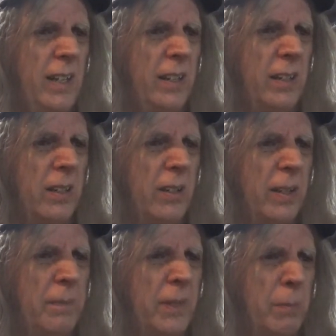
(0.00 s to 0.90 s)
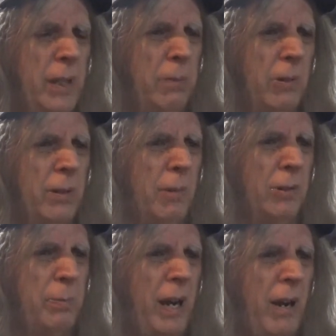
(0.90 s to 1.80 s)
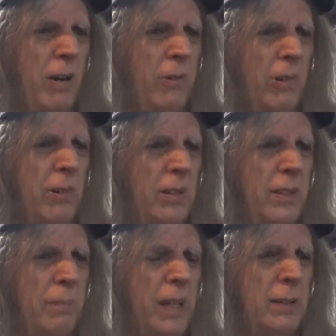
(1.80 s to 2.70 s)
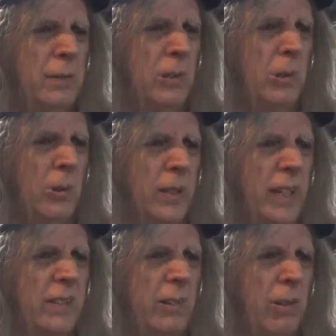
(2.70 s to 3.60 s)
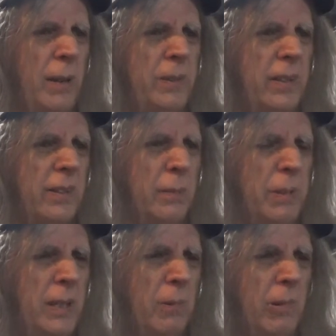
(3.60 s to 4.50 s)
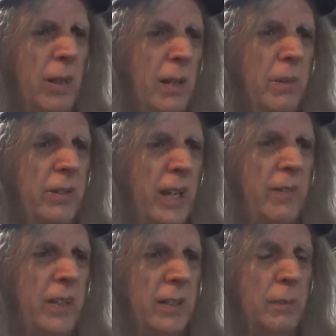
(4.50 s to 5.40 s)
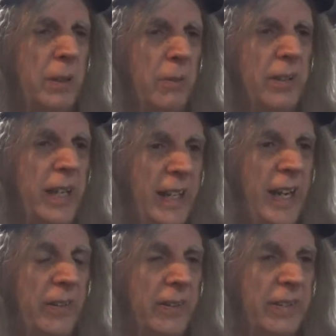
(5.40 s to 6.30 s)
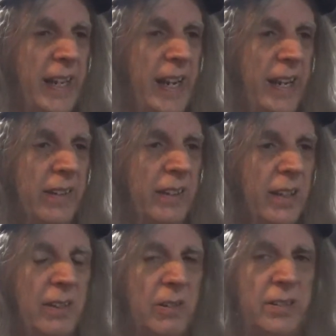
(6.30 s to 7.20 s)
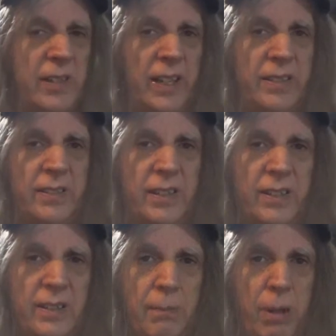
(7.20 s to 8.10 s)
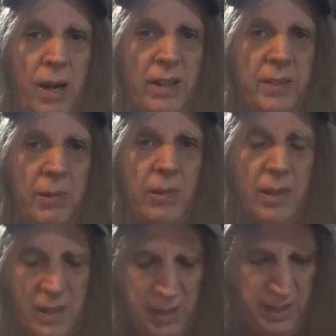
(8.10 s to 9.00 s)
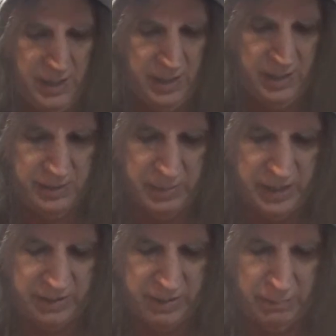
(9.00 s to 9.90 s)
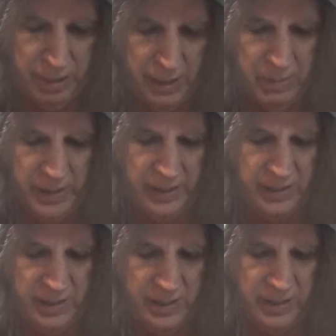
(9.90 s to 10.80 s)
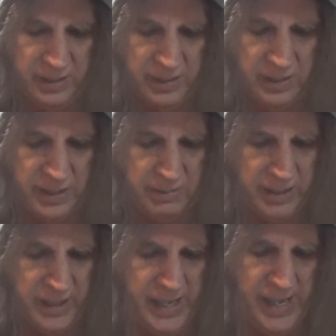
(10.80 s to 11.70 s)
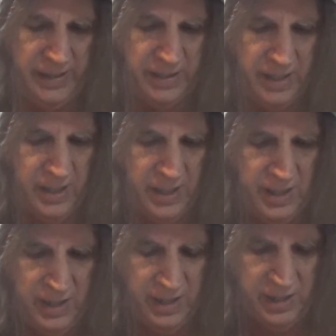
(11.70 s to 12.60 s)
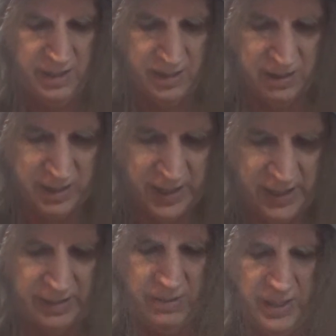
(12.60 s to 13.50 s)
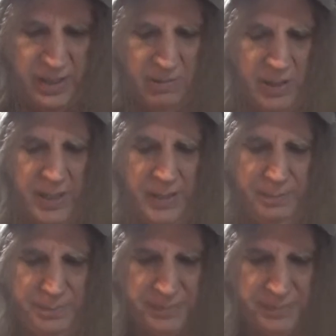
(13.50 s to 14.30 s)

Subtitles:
You know, the people are the most powerful. The best tool against corruption is the people, but you have to get the people's head out of their sand, which that's next to impossible. The mainstream public, good luck with that. Okay, so anyway,